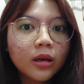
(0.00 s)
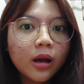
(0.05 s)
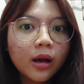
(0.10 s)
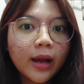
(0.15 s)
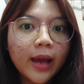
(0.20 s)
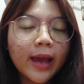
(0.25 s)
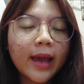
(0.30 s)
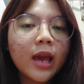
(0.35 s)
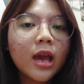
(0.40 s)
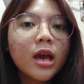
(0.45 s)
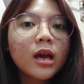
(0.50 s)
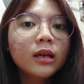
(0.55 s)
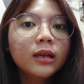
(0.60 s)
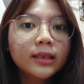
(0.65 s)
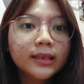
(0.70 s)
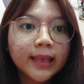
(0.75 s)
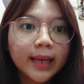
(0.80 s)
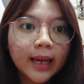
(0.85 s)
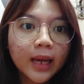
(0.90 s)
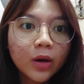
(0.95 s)
Okay,
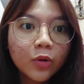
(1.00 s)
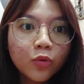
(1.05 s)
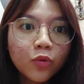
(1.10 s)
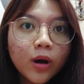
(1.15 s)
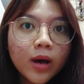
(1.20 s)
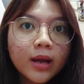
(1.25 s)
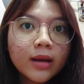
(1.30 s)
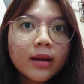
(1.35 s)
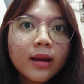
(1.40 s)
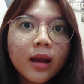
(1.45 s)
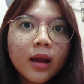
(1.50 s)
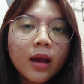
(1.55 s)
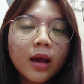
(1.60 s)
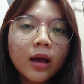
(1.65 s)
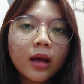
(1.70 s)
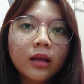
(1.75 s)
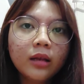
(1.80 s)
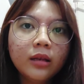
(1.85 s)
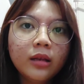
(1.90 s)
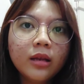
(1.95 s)
the second one,
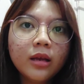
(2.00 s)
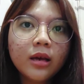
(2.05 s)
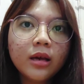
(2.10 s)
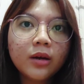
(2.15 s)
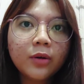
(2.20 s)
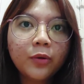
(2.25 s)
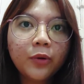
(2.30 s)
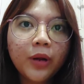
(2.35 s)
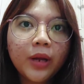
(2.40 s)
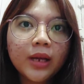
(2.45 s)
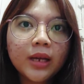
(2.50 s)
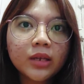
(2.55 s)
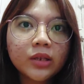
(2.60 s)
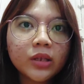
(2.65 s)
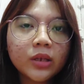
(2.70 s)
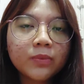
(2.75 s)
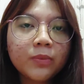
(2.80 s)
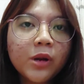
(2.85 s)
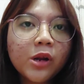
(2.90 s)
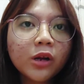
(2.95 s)
there is
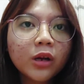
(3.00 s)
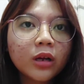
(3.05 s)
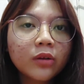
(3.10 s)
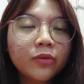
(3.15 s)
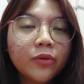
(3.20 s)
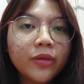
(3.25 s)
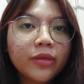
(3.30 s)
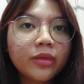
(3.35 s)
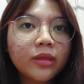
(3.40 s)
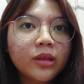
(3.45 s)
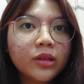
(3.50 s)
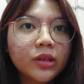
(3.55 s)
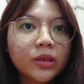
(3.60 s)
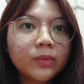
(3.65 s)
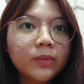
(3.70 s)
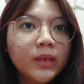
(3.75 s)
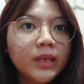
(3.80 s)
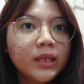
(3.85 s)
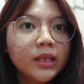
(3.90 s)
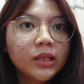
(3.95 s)
American with
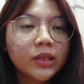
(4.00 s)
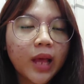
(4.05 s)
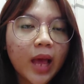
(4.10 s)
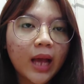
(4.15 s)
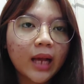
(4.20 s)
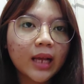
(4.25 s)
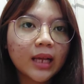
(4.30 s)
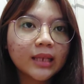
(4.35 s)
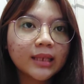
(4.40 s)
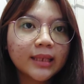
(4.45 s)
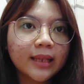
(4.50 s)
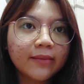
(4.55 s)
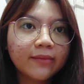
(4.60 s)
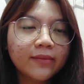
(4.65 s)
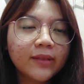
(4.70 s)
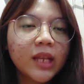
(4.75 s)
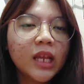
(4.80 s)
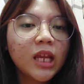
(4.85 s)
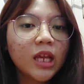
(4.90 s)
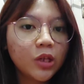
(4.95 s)
Disabilities Act and
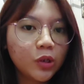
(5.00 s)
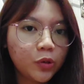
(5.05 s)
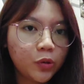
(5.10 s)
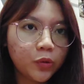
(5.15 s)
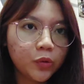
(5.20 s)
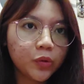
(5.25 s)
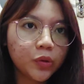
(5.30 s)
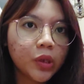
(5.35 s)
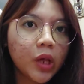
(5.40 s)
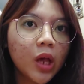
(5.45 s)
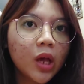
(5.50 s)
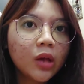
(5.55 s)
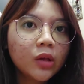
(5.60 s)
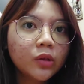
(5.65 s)
safety issues.